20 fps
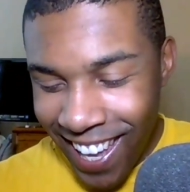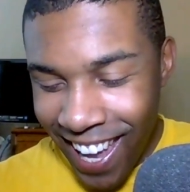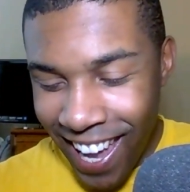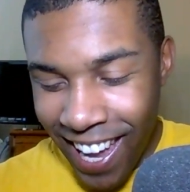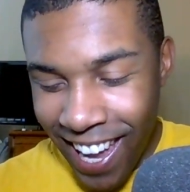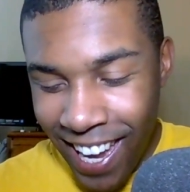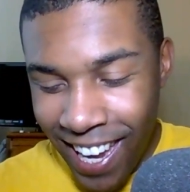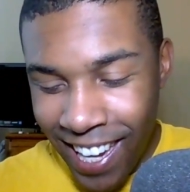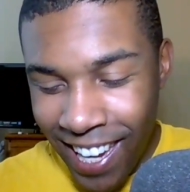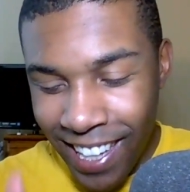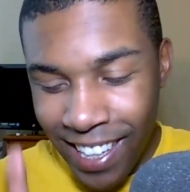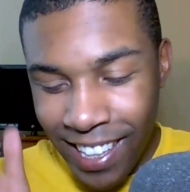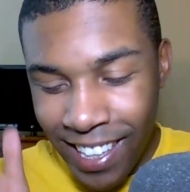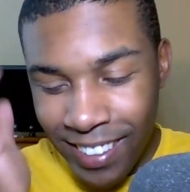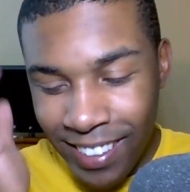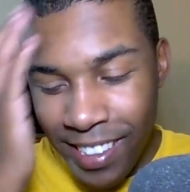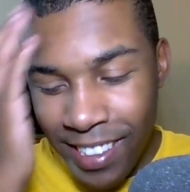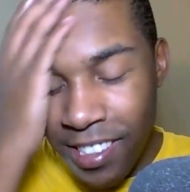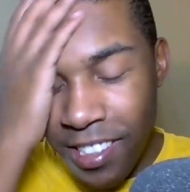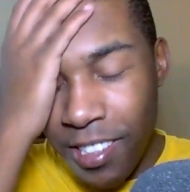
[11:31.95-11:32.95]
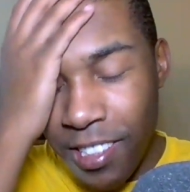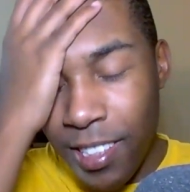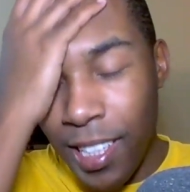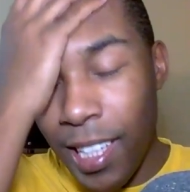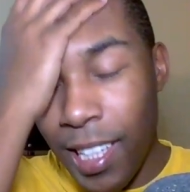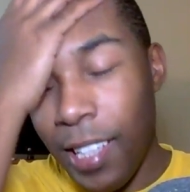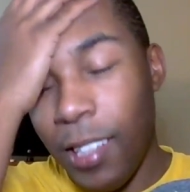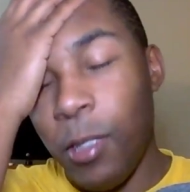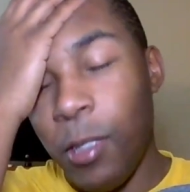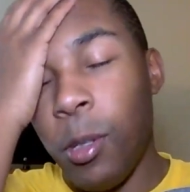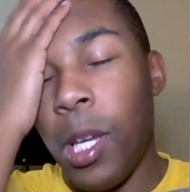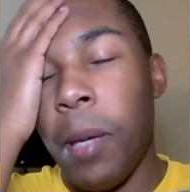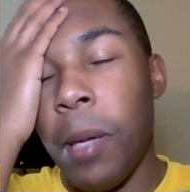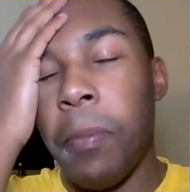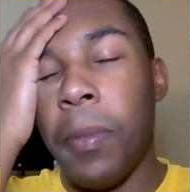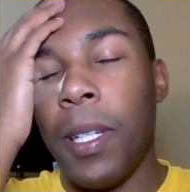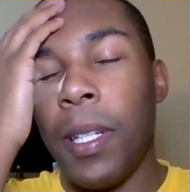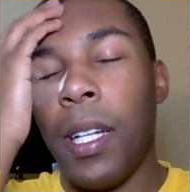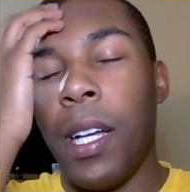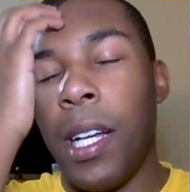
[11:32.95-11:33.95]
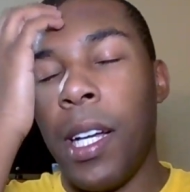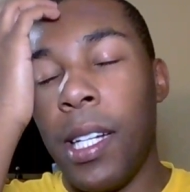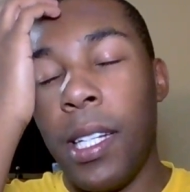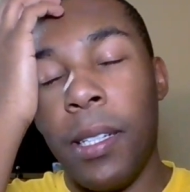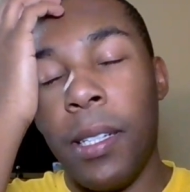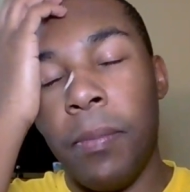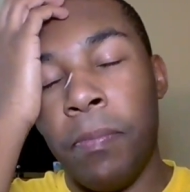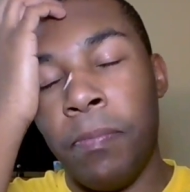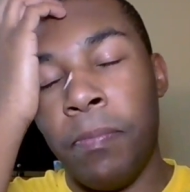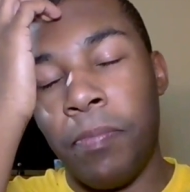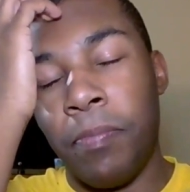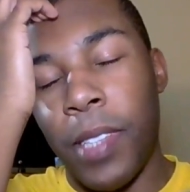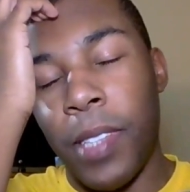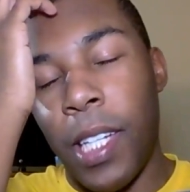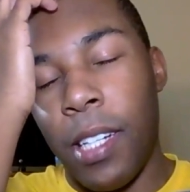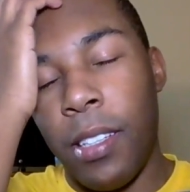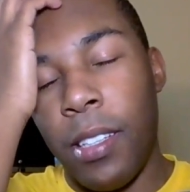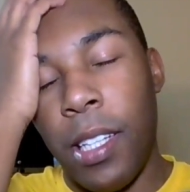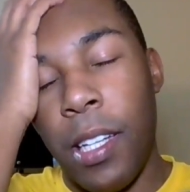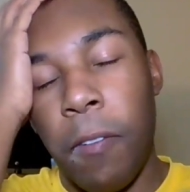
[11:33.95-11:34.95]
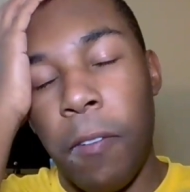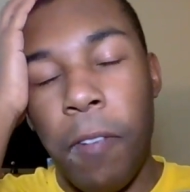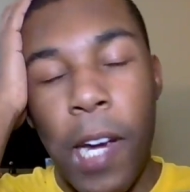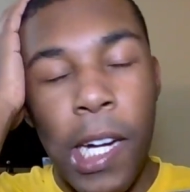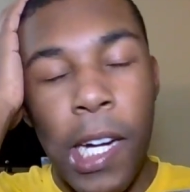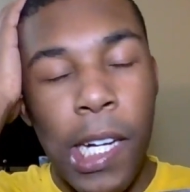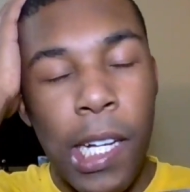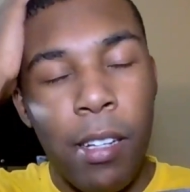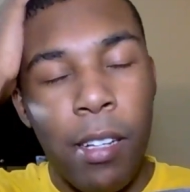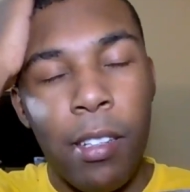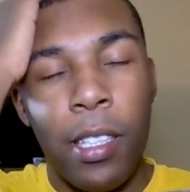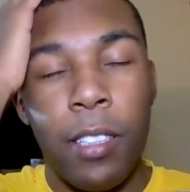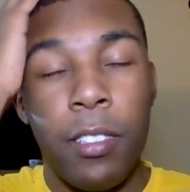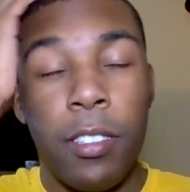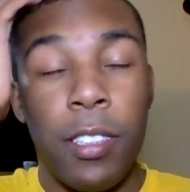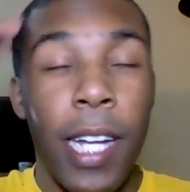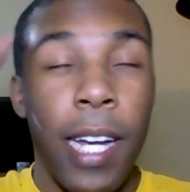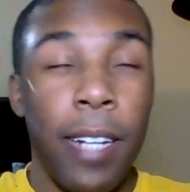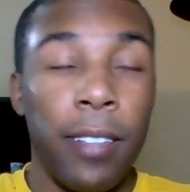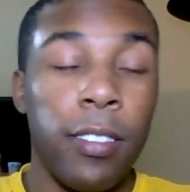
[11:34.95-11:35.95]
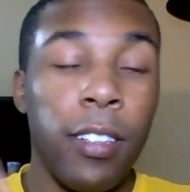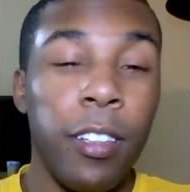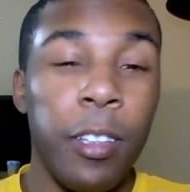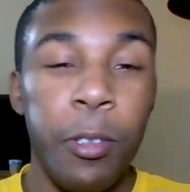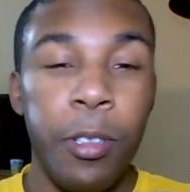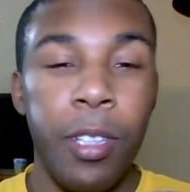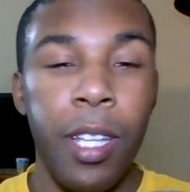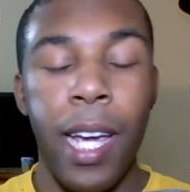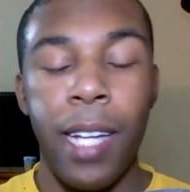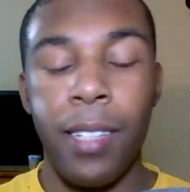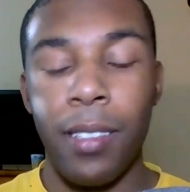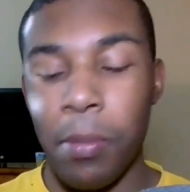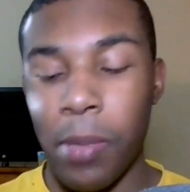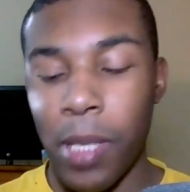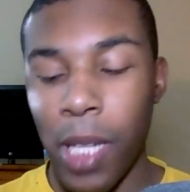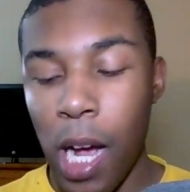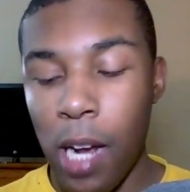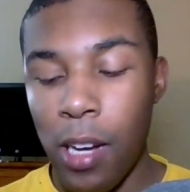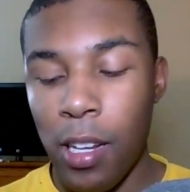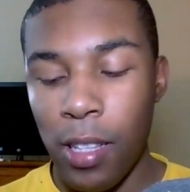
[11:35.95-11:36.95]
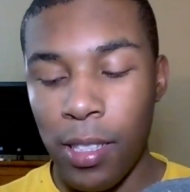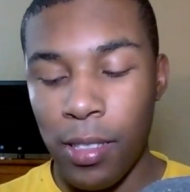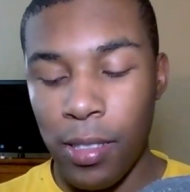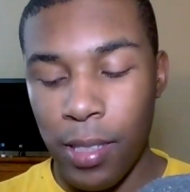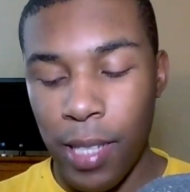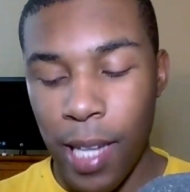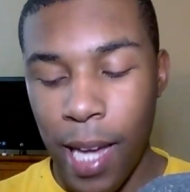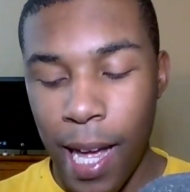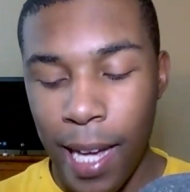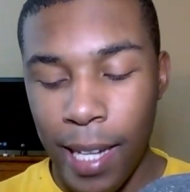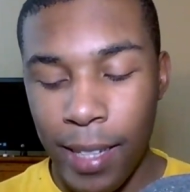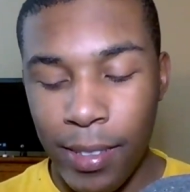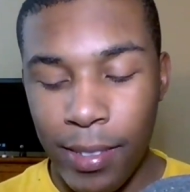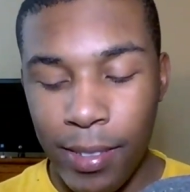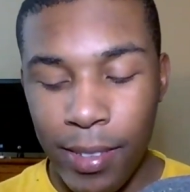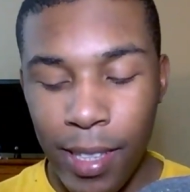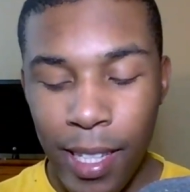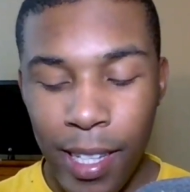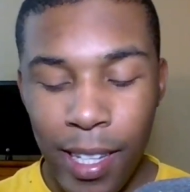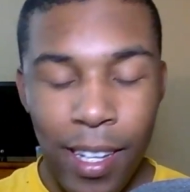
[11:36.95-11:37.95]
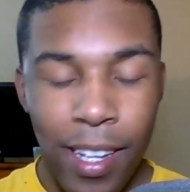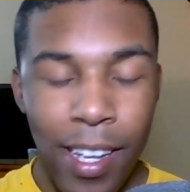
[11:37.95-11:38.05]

And essentially, you get um, firing out all these attacks. Lucy ends up dodging these attacks.